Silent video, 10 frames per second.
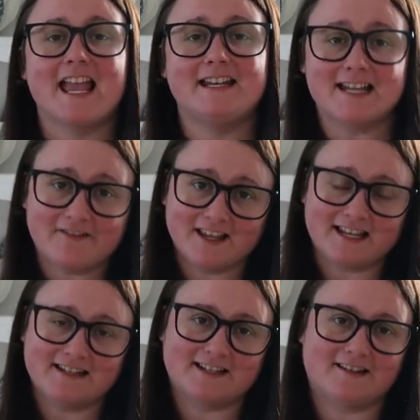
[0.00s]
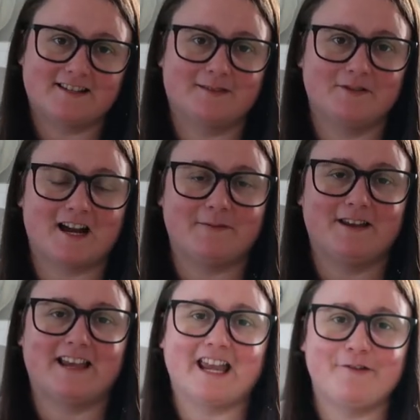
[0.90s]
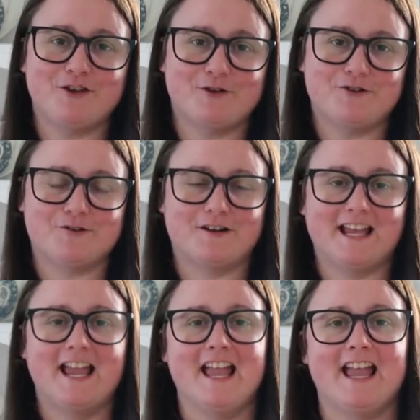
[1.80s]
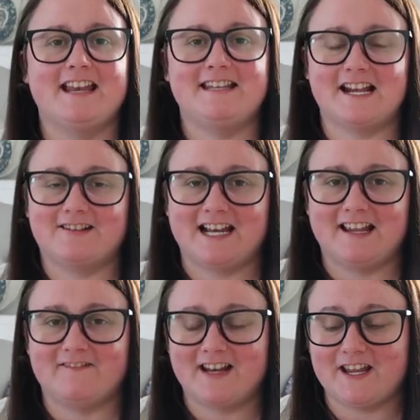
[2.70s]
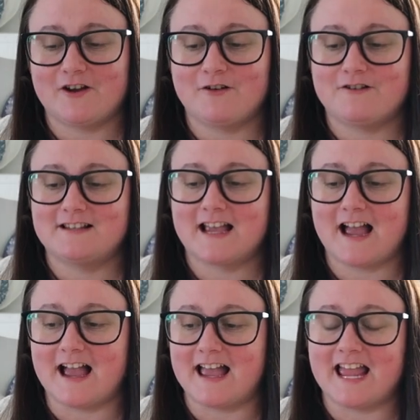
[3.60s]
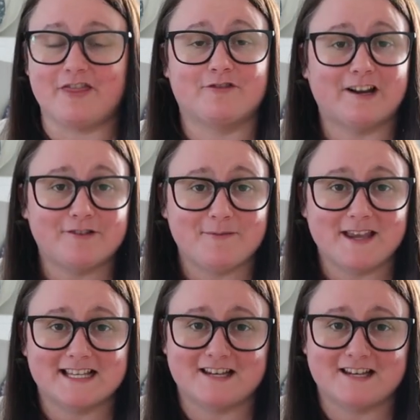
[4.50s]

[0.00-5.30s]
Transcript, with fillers: And definitely consider subscribing if you enjoy decorating videos uh, and thrift with me.